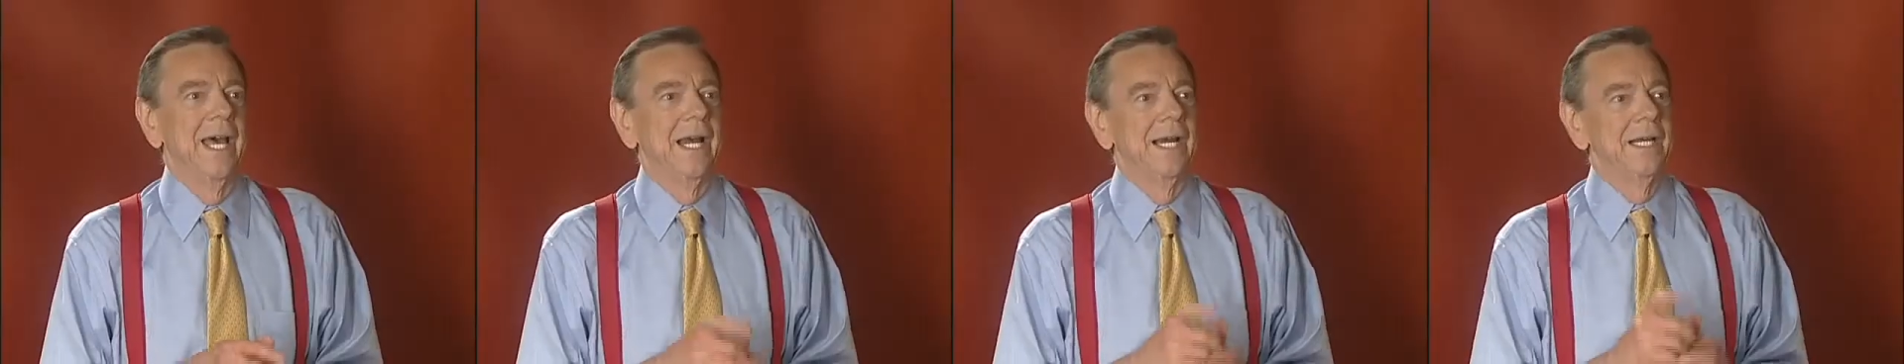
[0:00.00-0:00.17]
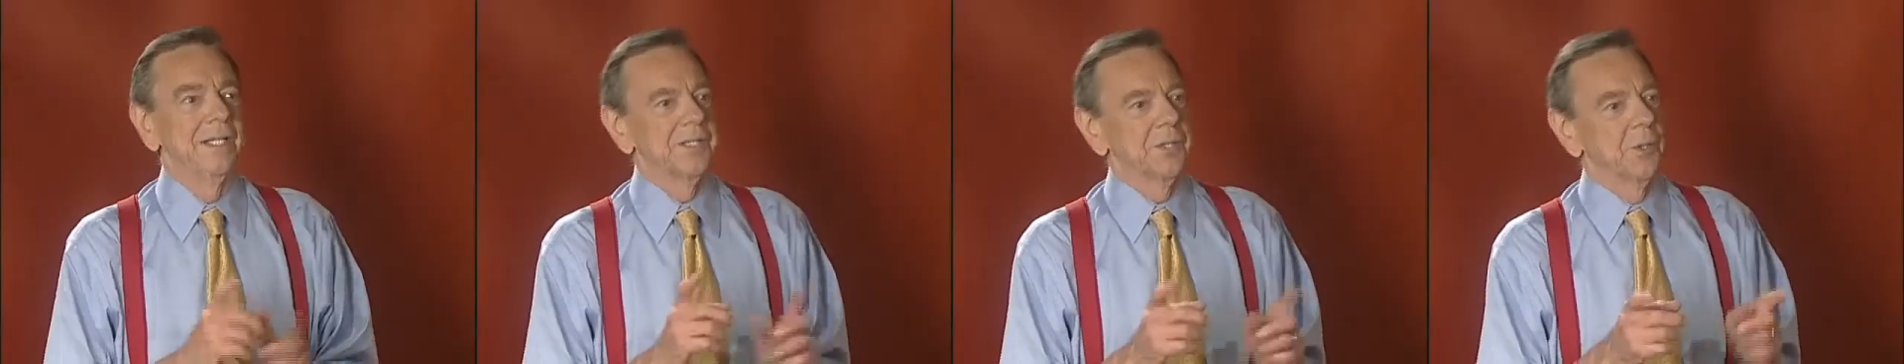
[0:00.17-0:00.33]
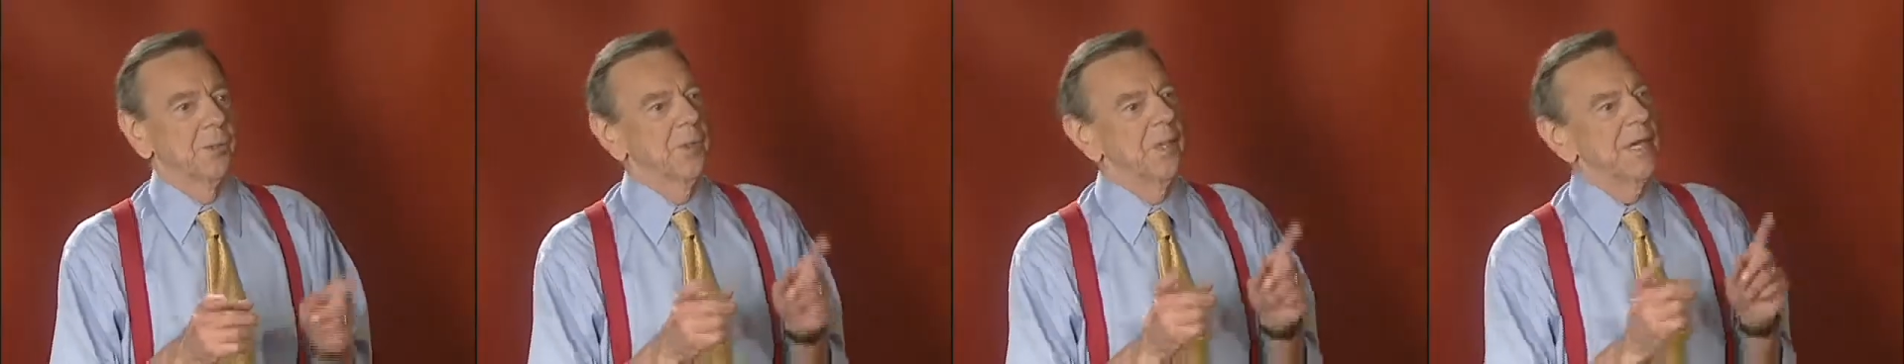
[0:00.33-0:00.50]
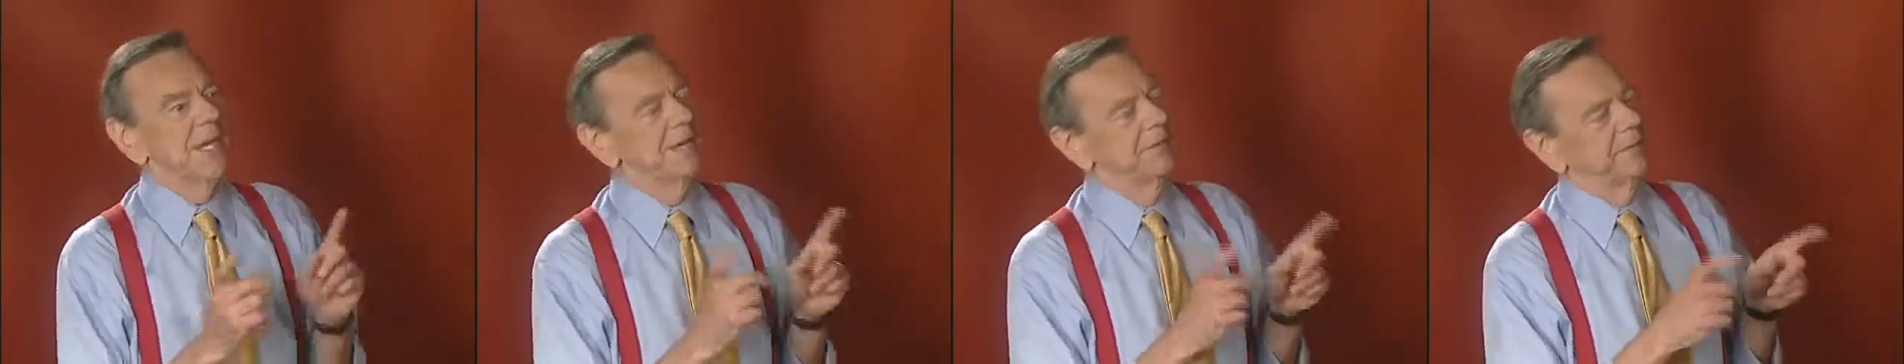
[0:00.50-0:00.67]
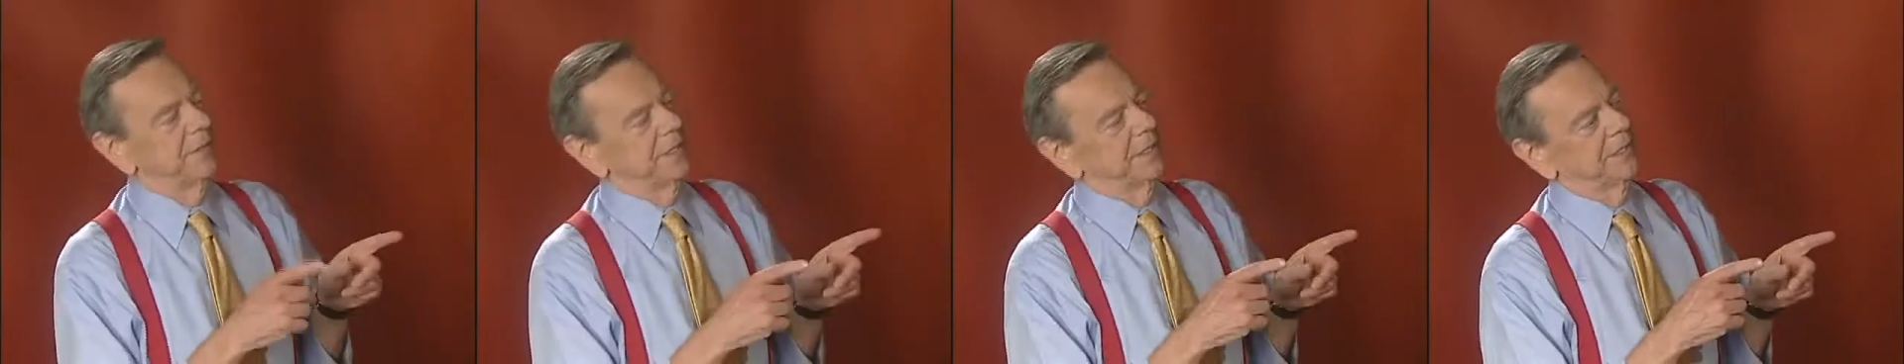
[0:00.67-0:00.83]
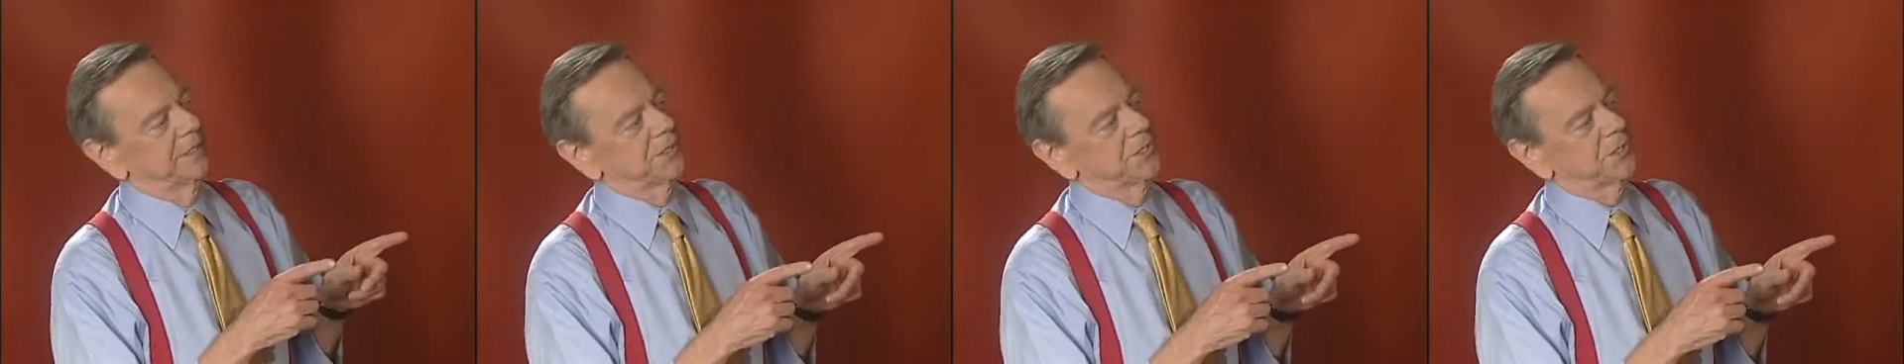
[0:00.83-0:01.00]
Listen, we have
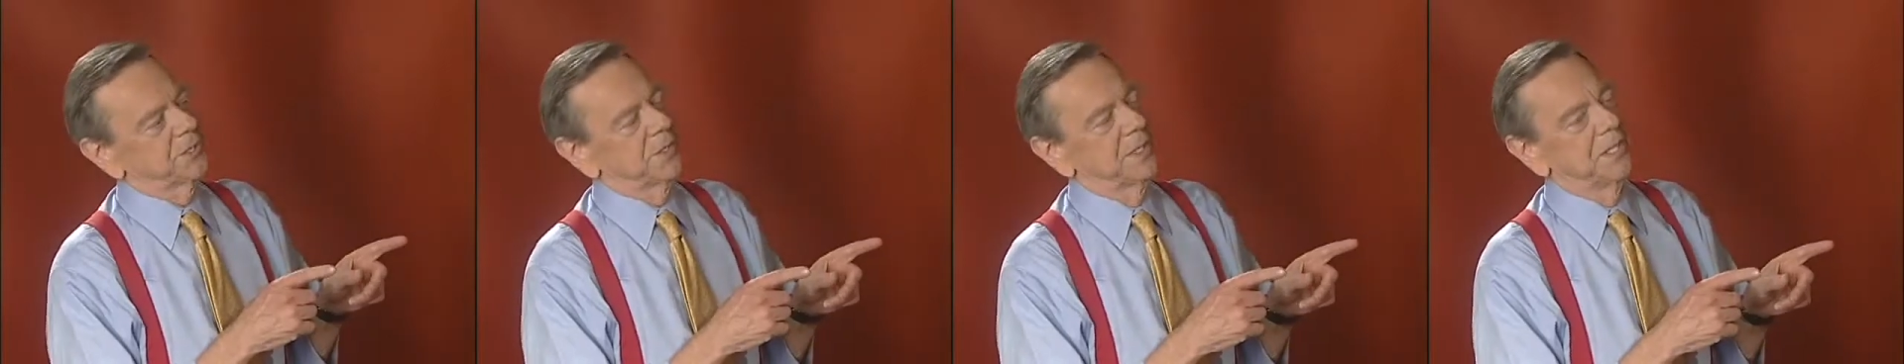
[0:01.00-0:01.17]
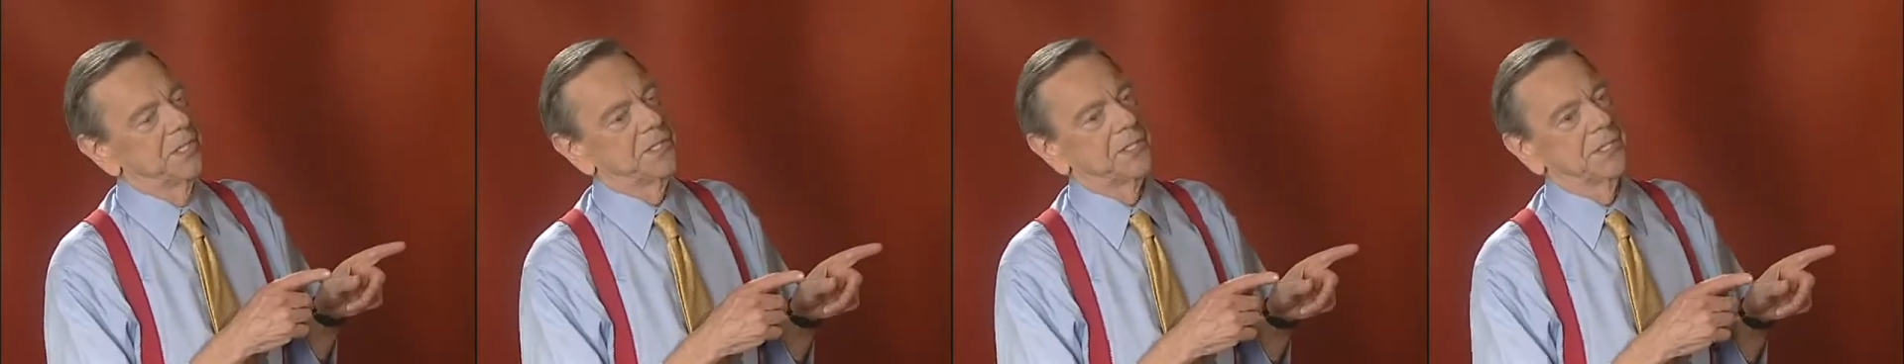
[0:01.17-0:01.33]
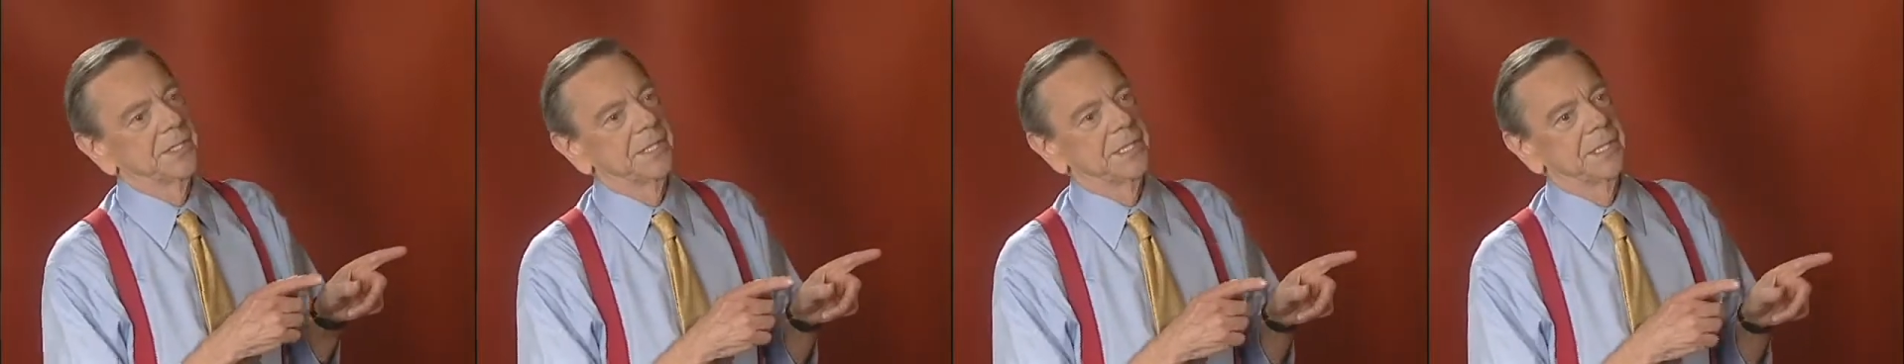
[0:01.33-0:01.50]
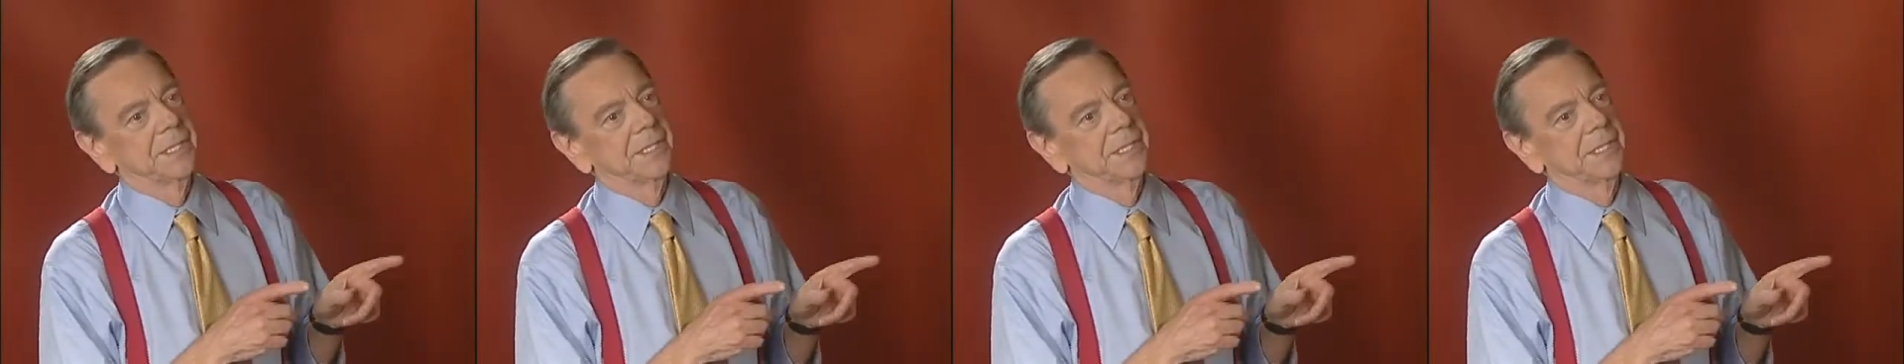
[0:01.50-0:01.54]
an illustration